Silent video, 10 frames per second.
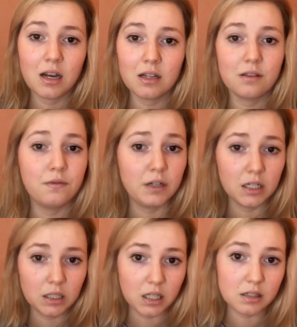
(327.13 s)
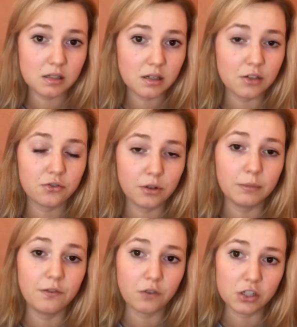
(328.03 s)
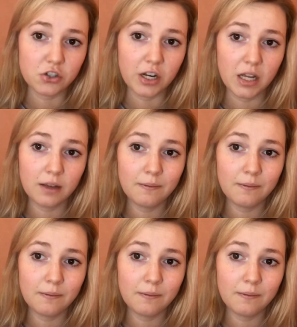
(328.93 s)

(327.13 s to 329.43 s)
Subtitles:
at the very least, extremely frustrating.